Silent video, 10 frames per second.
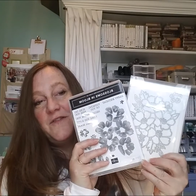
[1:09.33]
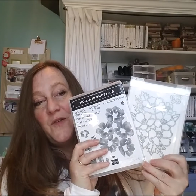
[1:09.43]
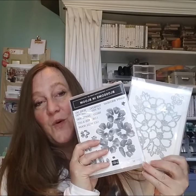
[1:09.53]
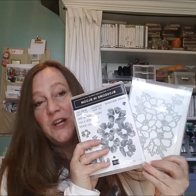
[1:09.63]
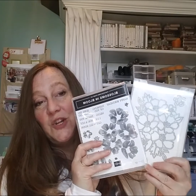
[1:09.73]

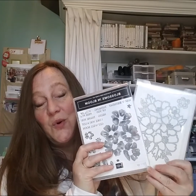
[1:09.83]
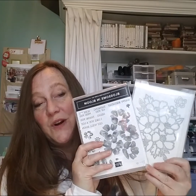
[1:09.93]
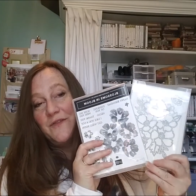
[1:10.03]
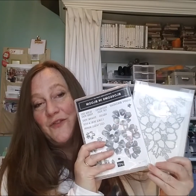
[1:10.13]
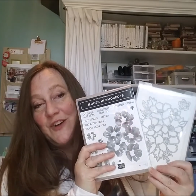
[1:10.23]
for
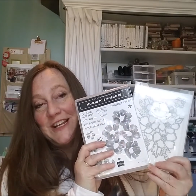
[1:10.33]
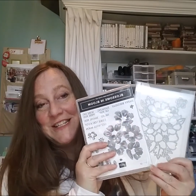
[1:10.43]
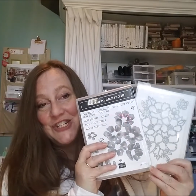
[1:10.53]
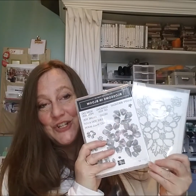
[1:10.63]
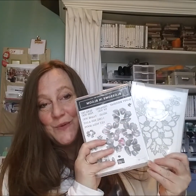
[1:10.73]
your free
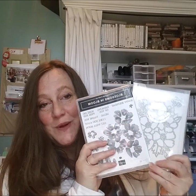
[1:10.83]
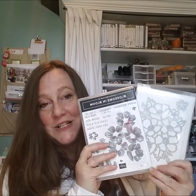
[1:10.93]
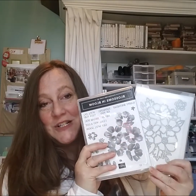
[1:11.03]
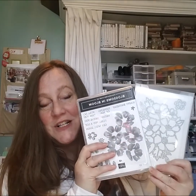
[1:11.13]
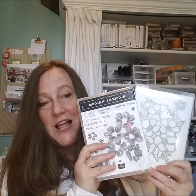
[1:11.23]
additional
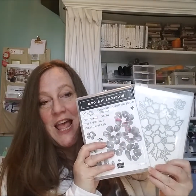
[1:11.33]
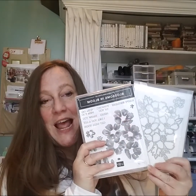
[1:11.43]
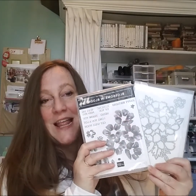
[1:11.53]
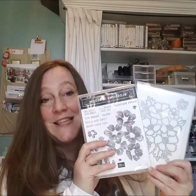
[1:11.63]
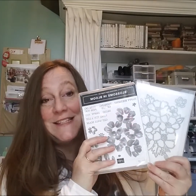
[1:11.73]
bundle.
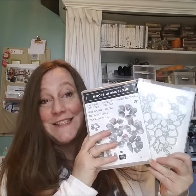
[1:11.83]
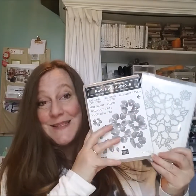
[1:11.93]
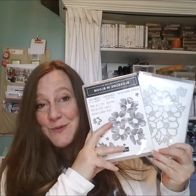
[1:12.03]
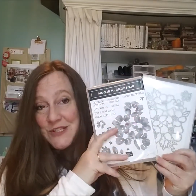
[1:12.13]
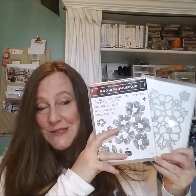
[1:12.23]
And this is
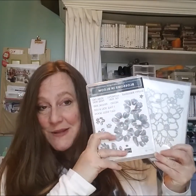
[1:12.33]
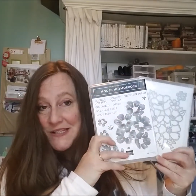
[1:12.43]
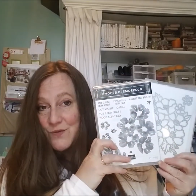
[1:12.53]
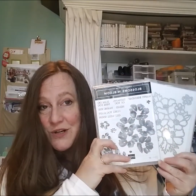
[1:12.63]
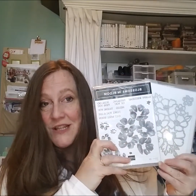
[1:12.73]
the most
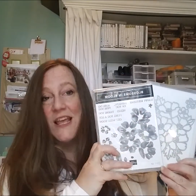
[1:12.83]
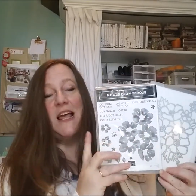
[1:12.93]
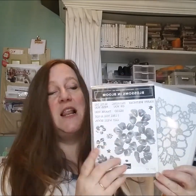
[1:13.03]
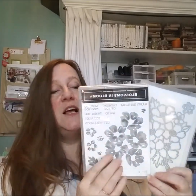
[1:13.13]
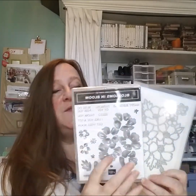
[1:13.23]
expensive one in the catalog.